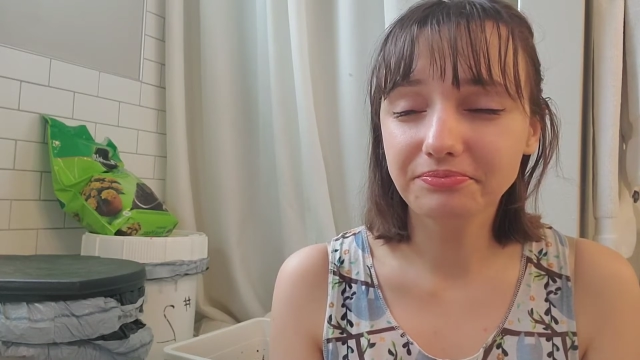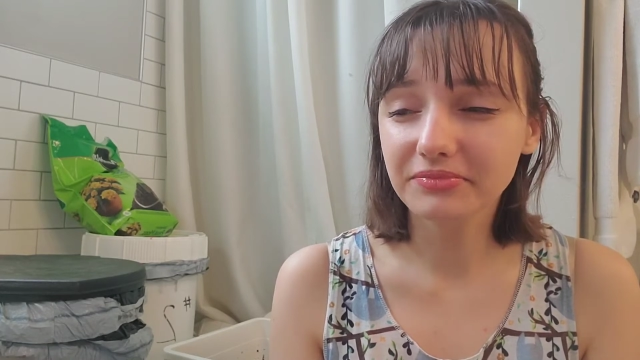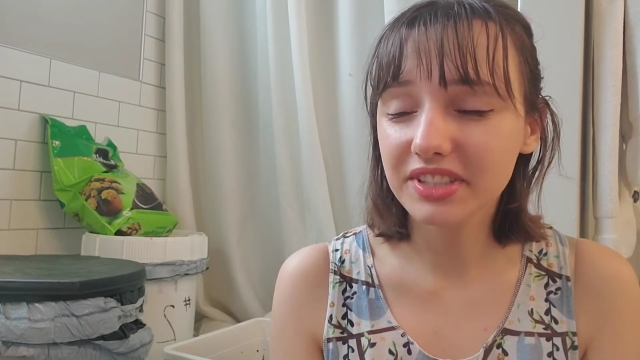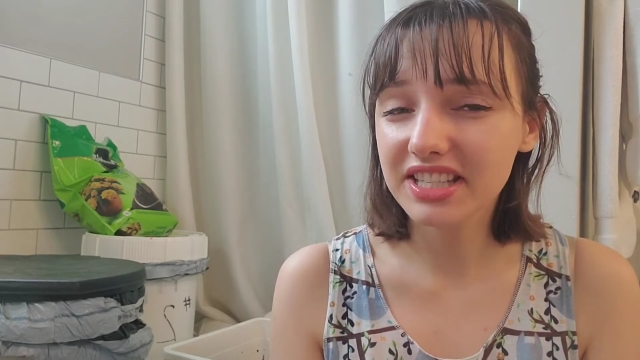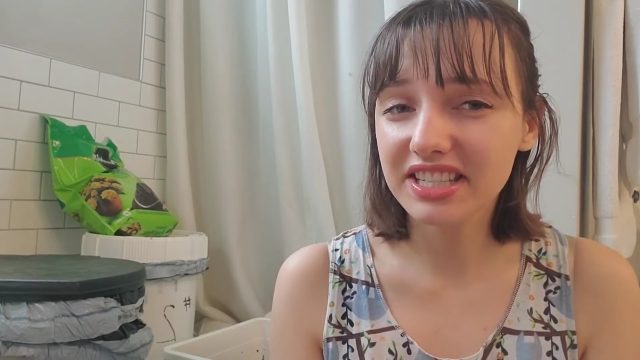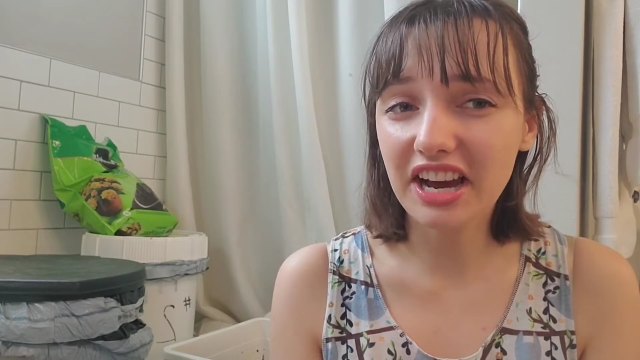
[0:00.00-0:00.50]

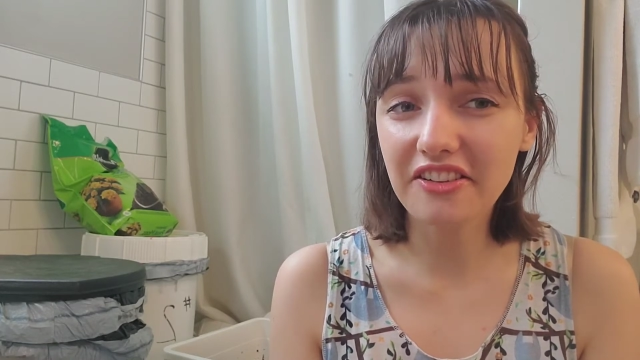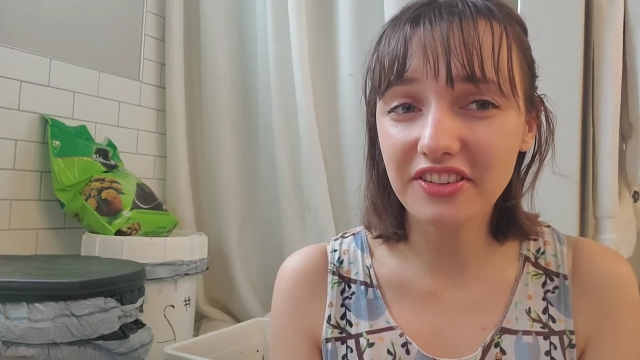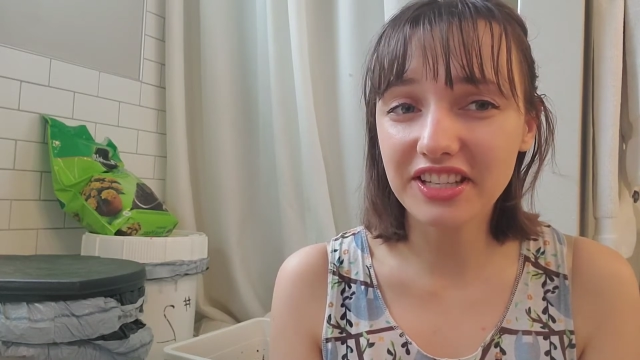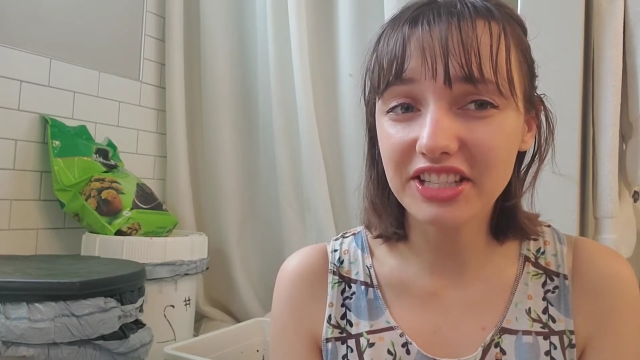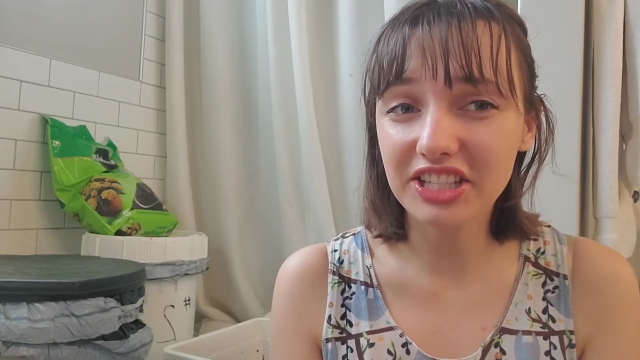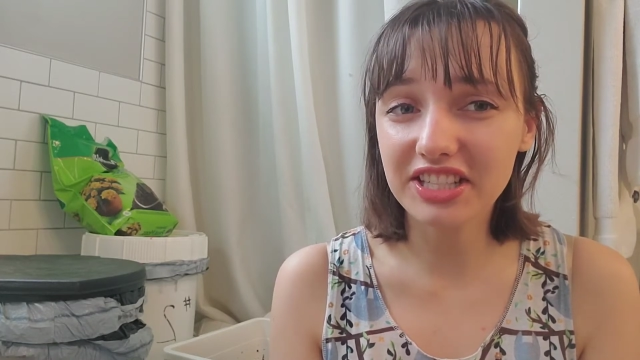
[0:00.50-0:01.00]
stuff
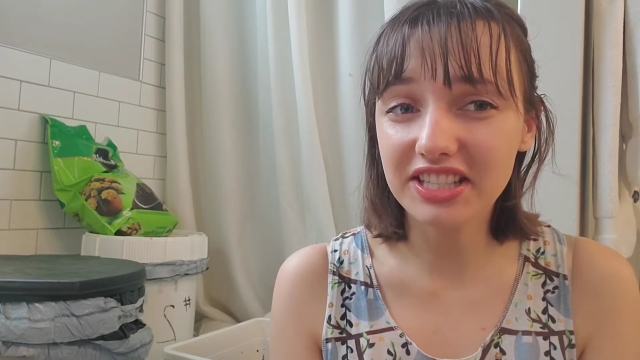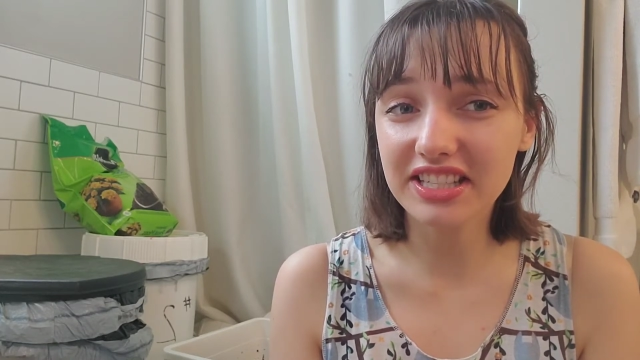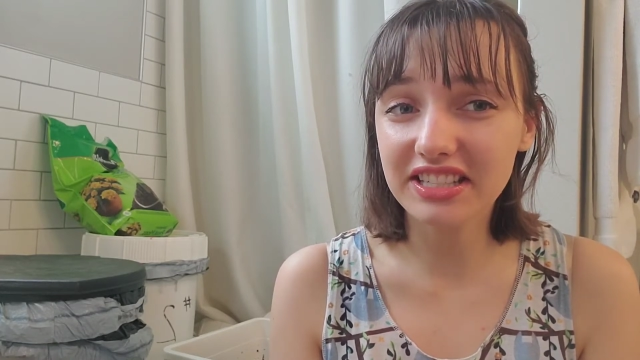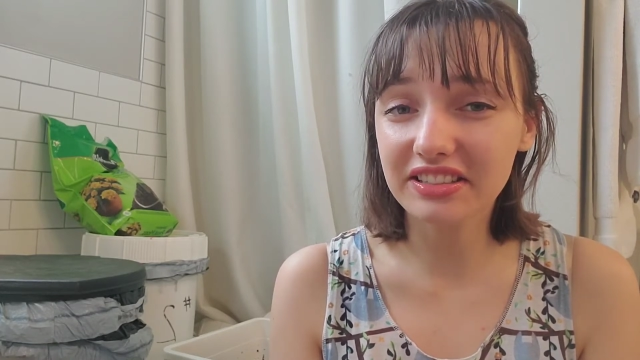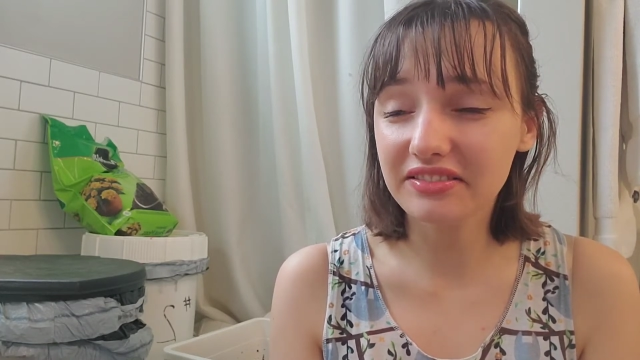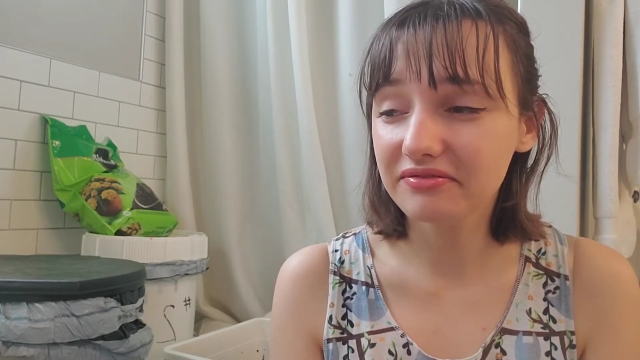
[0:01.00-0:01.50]
is just,